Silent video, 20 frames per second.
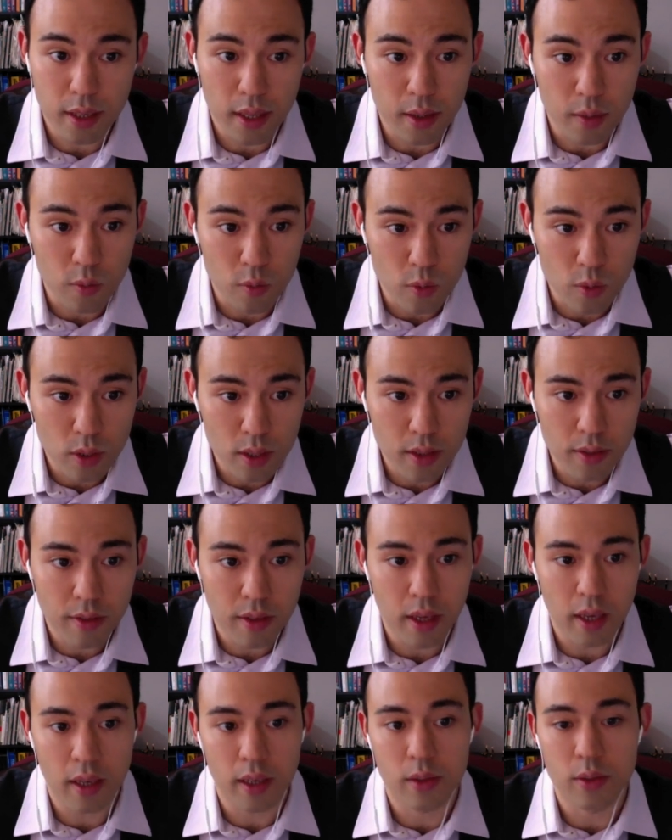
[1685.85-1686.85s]
and one of
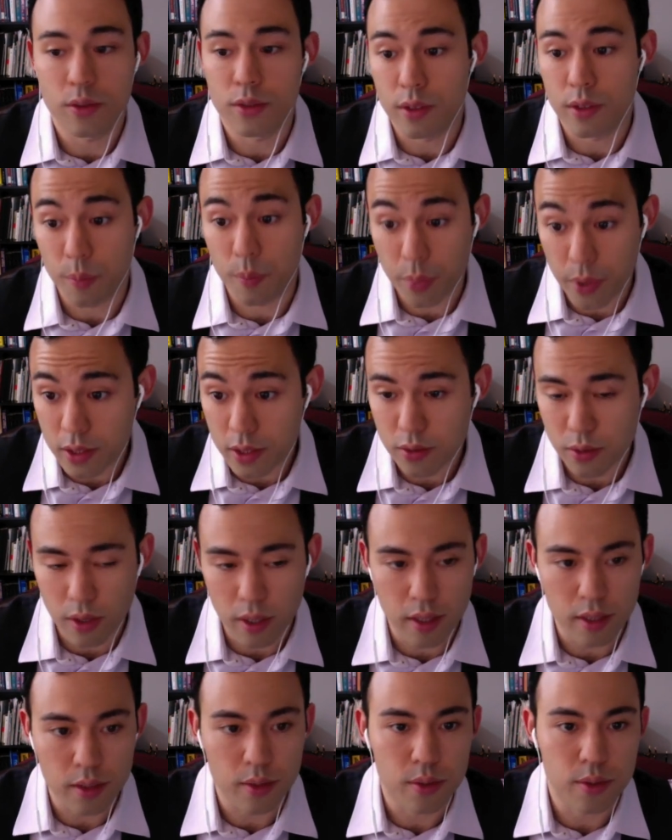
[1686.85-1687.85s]
the angles in the big
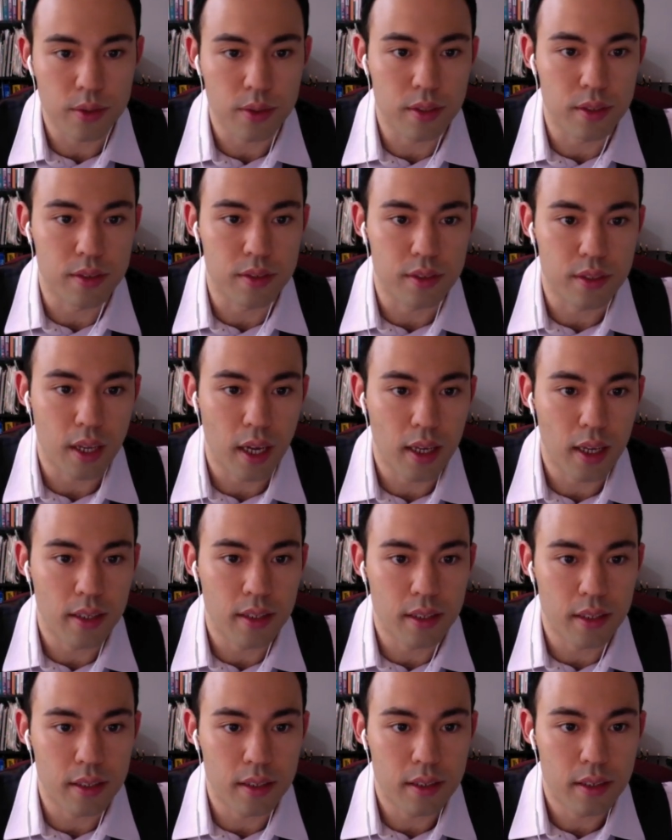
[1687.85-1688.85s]
triangle is
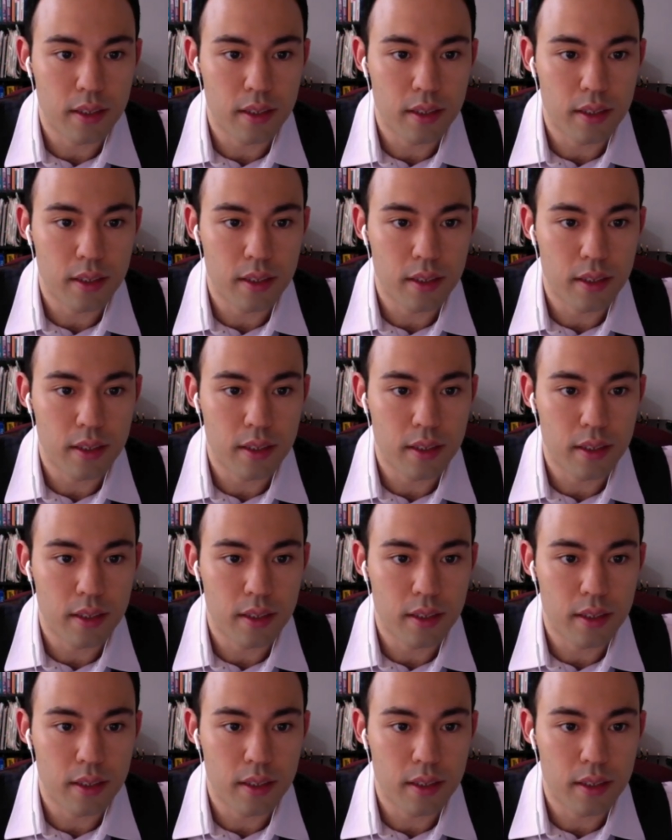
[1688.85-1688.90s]
90,